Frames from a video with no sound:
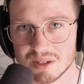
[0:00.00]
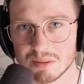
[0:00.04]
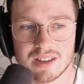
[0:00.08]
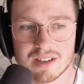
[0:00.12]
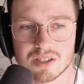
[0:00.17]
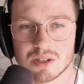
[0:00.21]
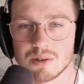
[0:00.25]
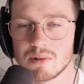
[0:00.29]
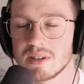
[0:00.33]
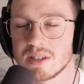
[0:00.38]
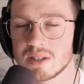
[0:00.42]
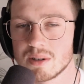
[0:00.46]
There's
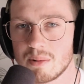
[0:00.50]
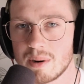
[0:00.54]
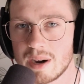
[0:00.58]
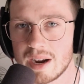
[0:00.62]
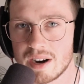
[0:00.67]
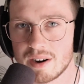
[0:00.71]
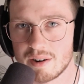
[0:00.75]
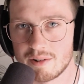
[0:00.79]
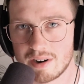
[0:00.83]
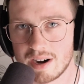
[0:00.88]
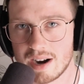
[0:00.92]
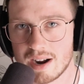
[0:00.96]
always a way
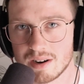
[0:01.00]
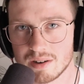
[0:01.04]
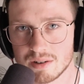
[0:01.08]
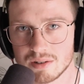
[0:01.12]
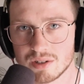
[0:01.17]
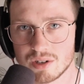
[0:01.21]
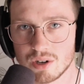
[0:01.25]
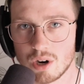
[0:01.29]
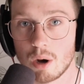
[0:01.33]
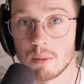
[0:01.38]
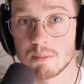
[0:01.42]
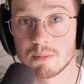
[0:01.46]

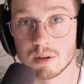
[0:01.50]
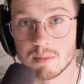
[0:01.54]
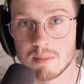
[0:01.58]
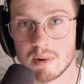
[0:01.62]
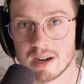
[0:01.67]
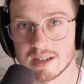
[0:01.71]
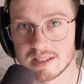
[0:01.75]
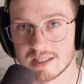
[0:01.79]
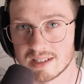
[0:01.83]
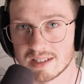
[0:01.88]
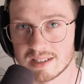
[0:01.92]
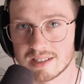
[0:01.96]
around
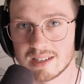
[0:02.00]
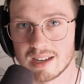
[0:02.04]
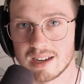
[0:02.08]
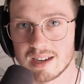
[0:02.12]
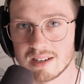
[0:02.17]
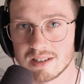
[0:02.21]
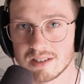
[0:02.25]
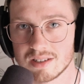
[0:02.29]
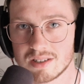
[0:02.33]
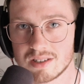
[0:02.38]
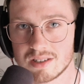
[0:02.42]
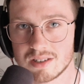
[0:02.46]
optimizing
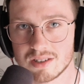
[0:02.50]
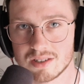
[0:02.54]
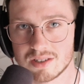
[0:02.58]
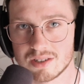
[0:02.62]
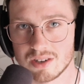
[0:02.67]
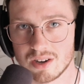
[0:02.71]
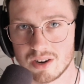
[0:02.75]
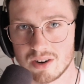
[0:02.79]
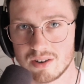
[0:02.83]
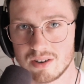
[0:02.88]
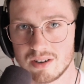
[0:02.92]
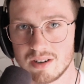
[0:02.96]
scenes.
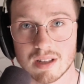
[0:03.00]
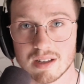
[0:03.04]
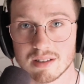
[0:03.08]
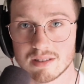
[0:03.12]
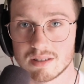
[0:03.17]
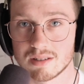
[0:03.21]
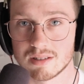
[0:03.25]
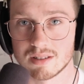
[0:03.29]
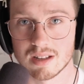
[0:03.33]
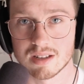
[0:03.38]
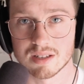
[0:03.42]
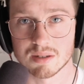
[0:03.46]
So
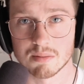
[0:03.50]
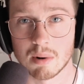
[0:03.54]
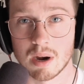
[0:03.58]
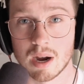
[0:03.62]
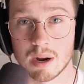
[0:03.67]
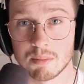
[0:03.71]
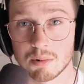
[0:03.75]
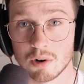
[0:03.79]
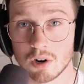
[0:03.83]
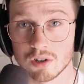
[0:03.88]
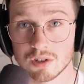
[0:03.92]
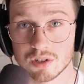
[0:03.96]
that's my
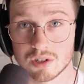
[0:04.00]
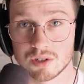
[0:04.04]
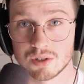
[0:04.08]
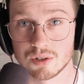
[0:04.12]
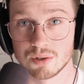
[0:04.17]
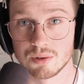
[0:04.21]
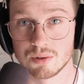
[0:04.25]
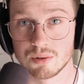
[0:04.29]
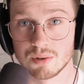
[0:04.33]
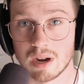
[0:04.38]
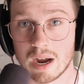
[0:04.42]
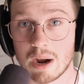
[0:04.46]
approach
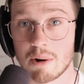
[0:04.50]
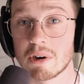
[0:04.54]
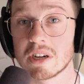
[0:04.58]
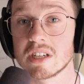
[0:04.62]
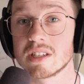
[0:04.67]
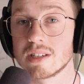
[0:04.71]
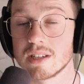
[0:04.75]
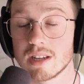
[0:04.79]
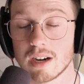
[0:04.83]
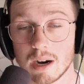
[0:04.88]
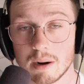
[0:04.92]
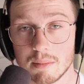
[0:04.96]
to how I
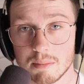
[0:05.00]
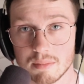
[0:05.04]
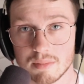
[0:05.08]
set up